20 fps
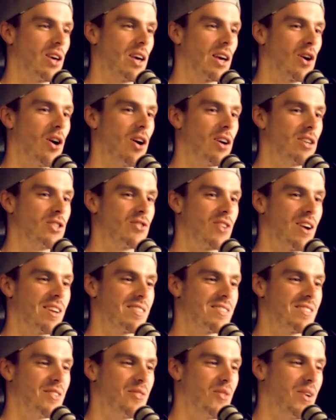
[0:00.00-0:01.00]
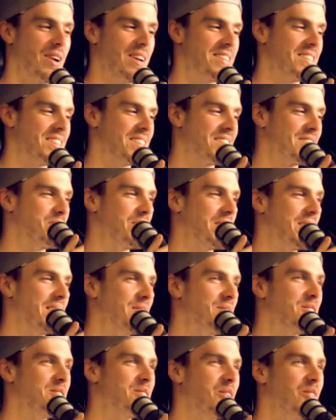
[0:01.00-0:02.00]
It contrasts the racist
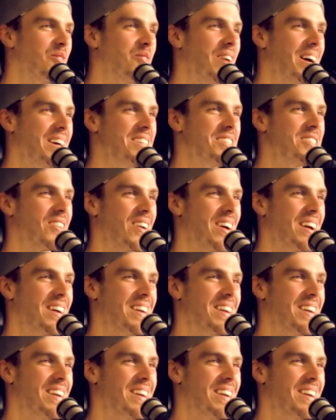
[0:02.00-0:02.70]
belief so much, right?